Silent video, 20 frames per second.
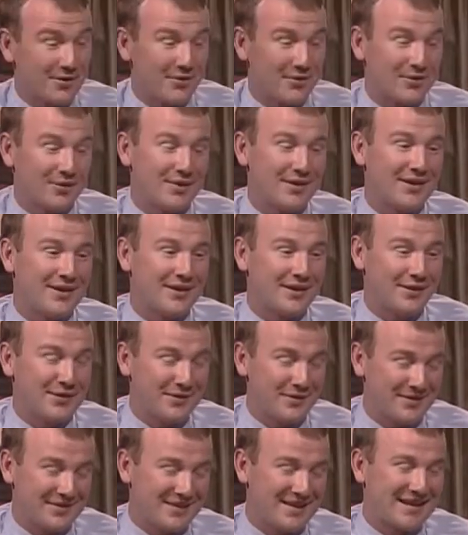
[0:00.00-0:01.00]

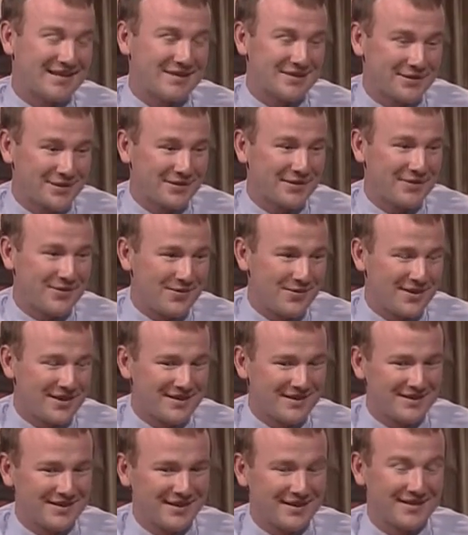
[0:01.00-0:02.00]
Well, that's a good
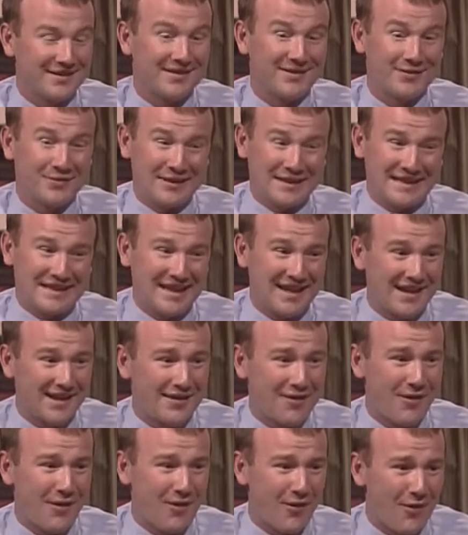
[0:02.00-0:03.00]
question. We
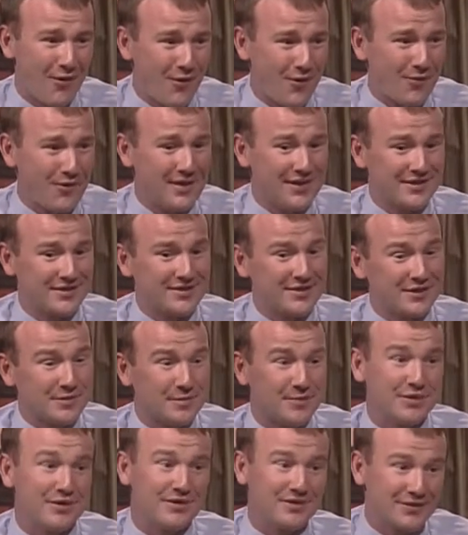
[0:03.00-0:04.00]
can't always
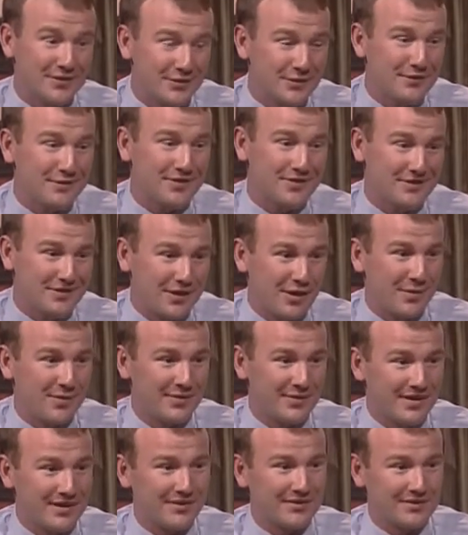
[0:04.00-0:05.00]
just put a tooth on
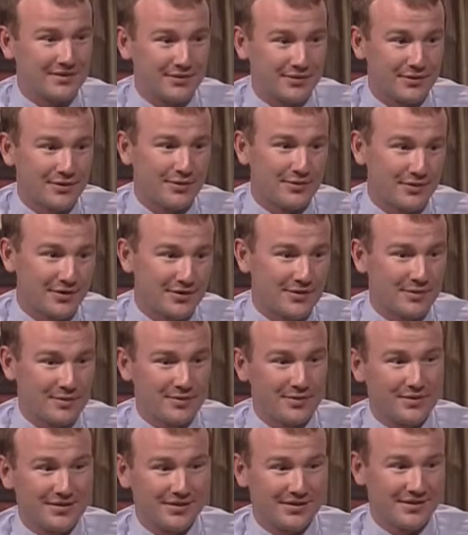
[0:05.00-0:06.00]
top of that screw once we
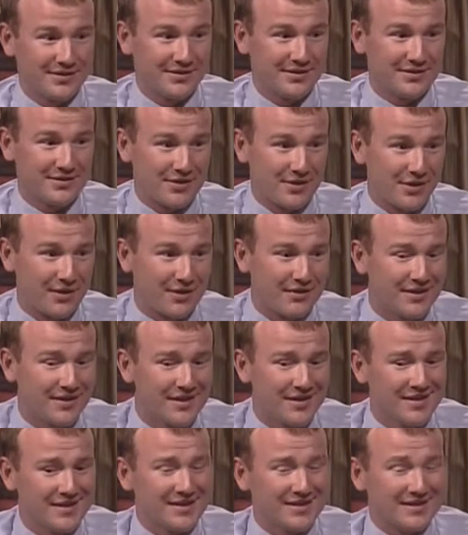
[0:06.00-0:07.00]
put it in the jaw.
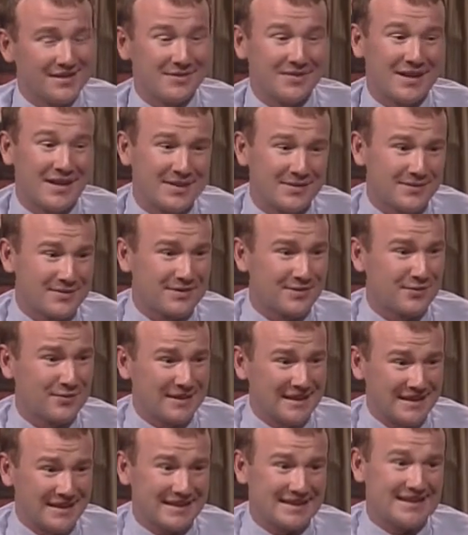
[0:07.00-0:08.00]
Sometimes
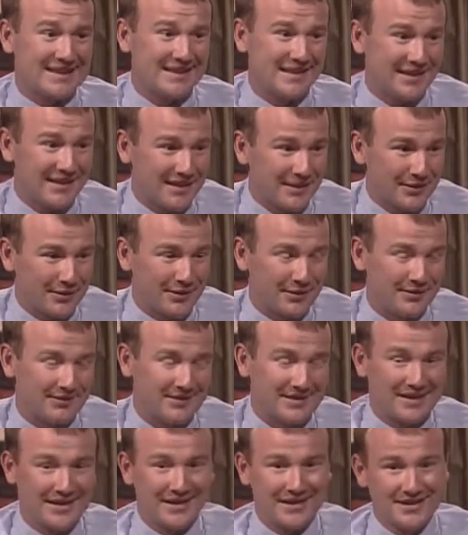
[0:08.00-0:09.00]
we need it to heal.
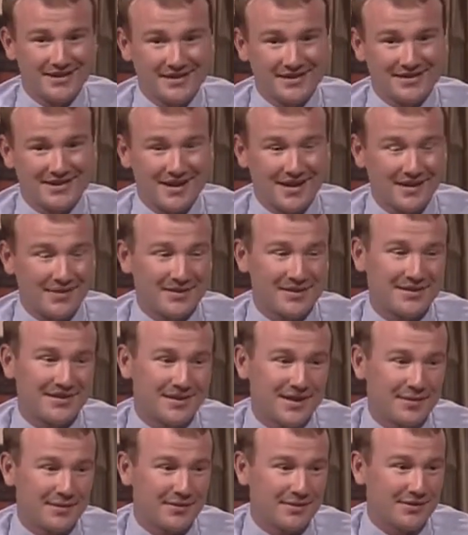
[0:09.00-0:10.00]
That healing time can
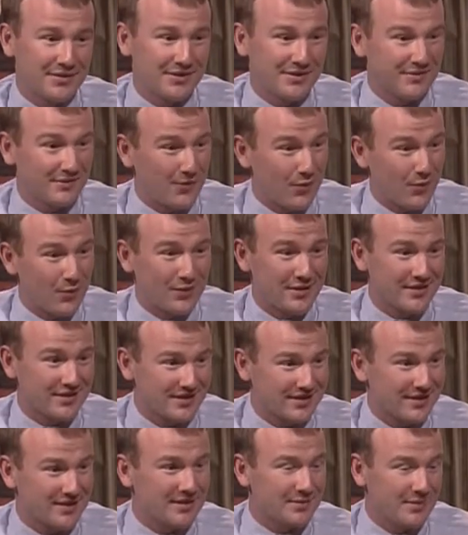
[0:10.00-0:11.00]
take between 4 to
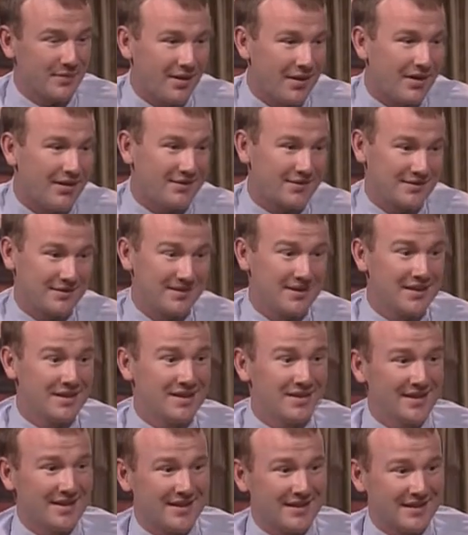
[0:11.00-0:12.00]
6 months,
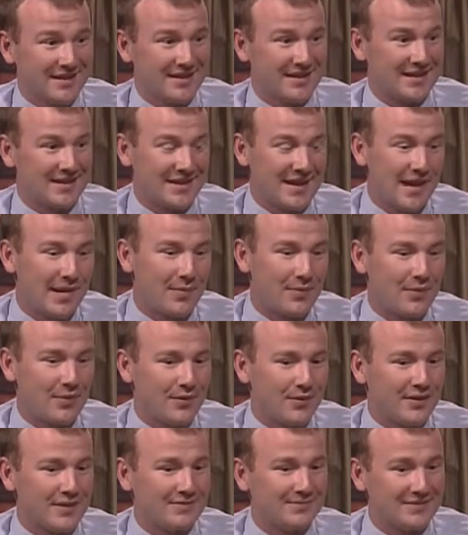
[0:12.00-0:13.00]
and at that
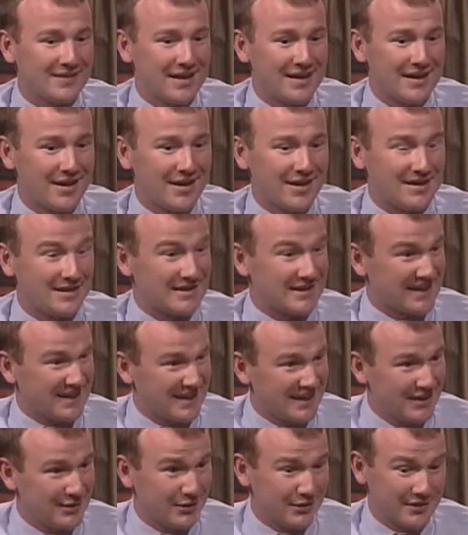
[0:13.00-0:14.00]
point, it's
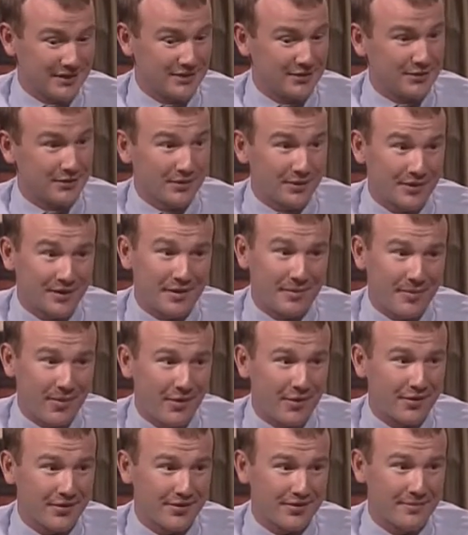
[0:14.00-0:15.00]
healed and it's really a
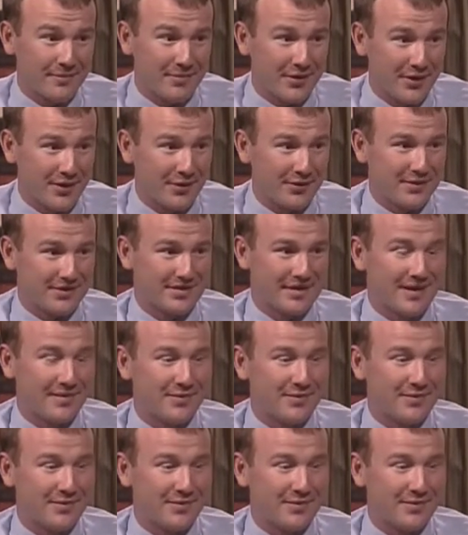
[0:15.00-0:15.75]
part of the bone at that